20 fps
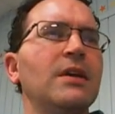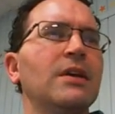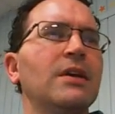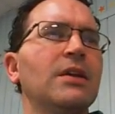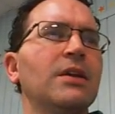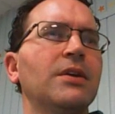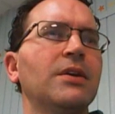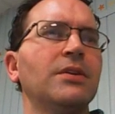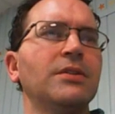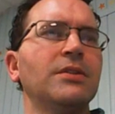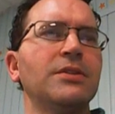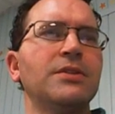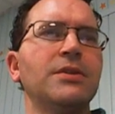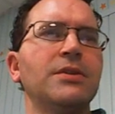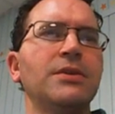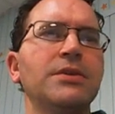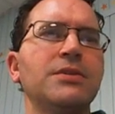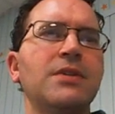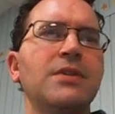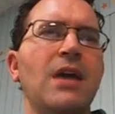Click on the
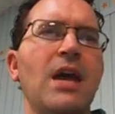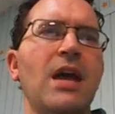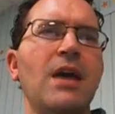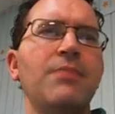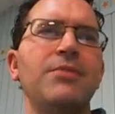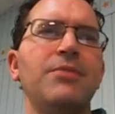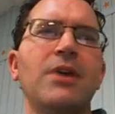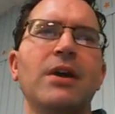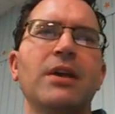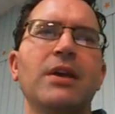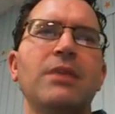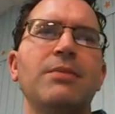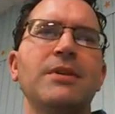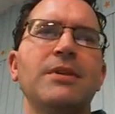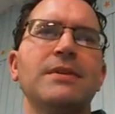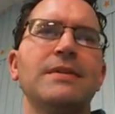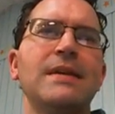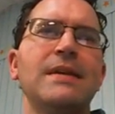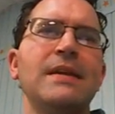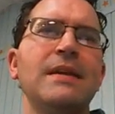tools tab,
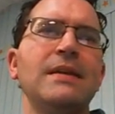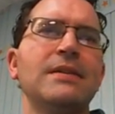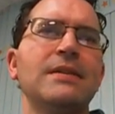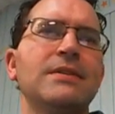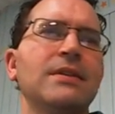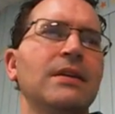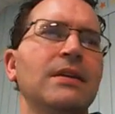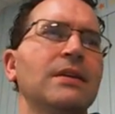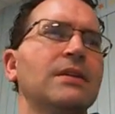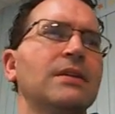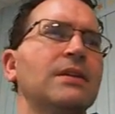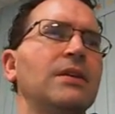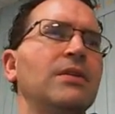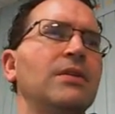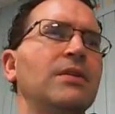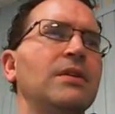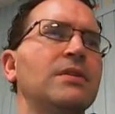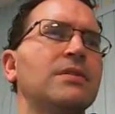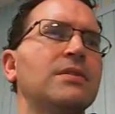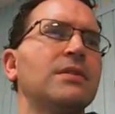document settings, select the
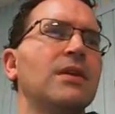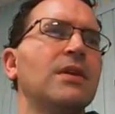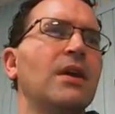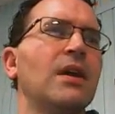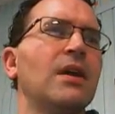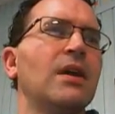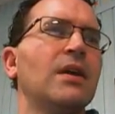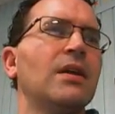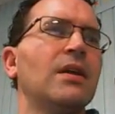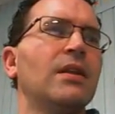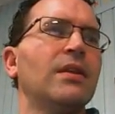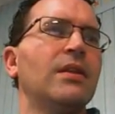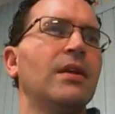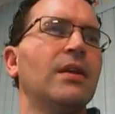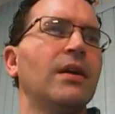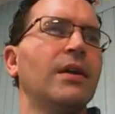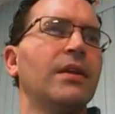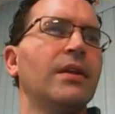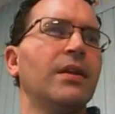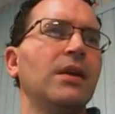units,
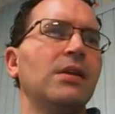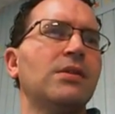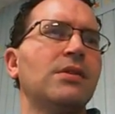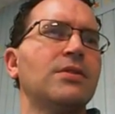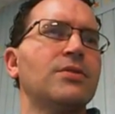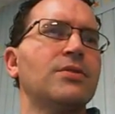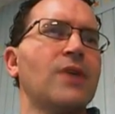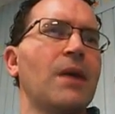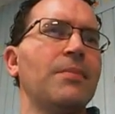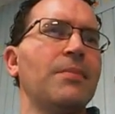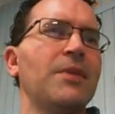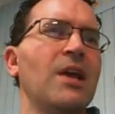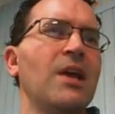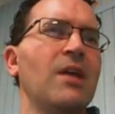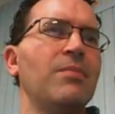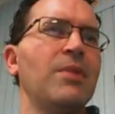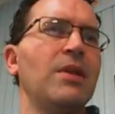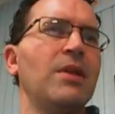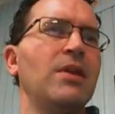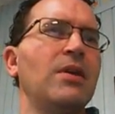the length drop
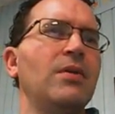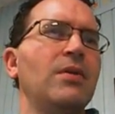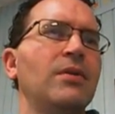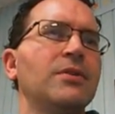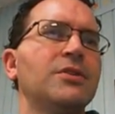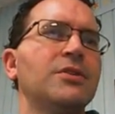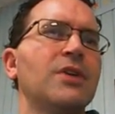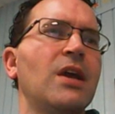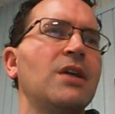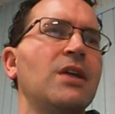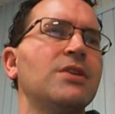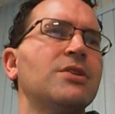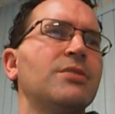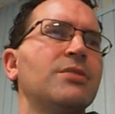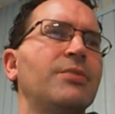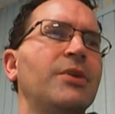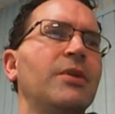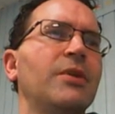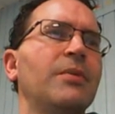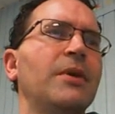down menu, and change
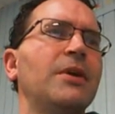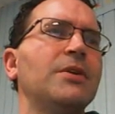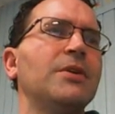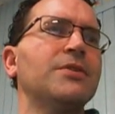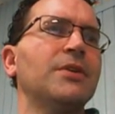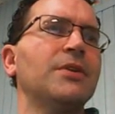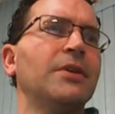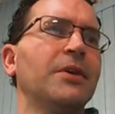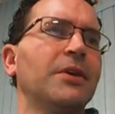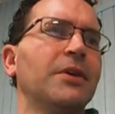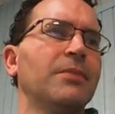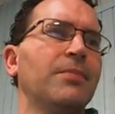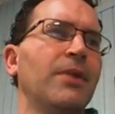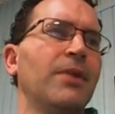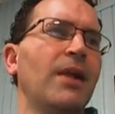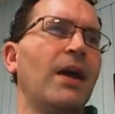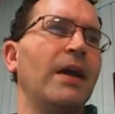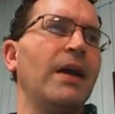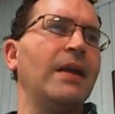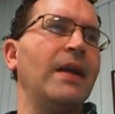to millimeters, and click
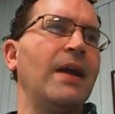apply.